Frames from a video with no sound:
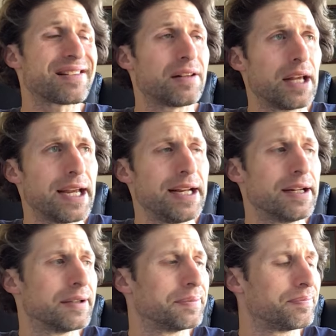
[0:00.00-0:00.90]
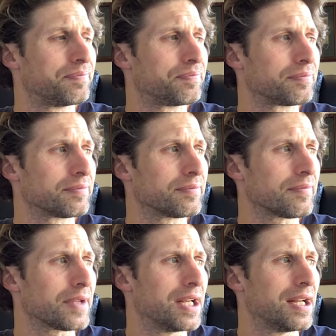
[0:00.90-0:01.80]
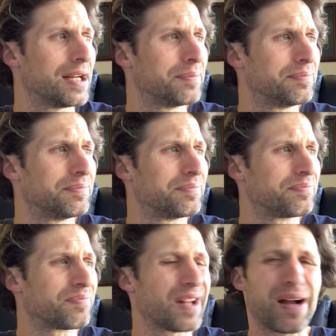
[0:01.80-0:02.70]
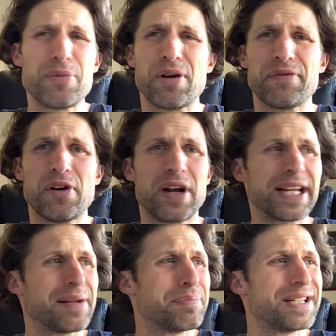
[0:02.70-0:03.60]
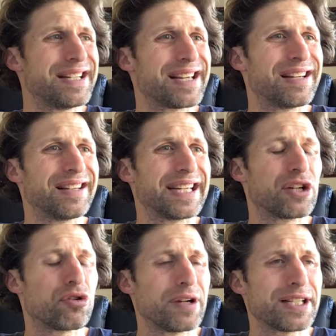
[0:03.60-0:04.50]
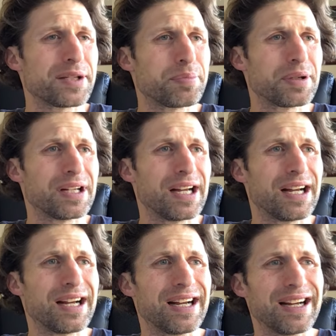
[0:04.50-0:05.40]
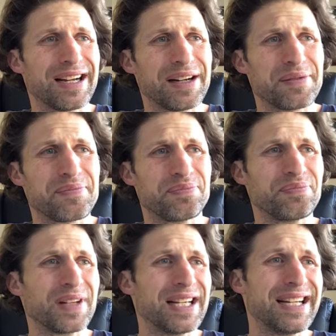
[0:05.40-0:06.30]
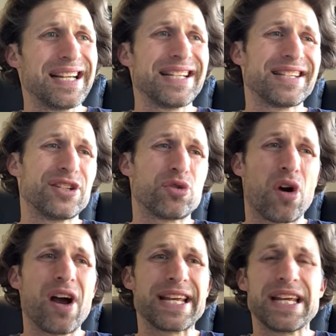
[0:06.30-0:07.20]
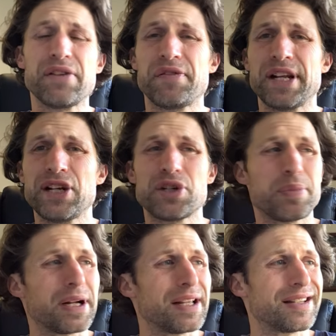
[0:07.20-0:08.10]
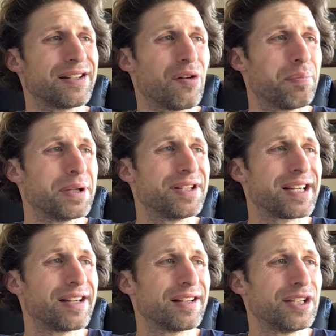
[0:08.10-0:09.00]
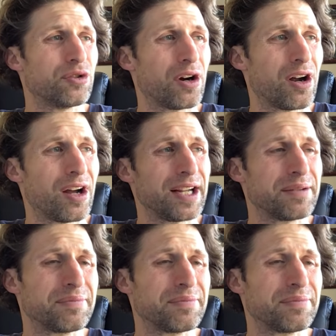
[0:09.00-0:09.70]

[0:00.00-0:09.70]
clean. I'm not finding it particularly crisp. It's a drying finish, but it's not particularly dry.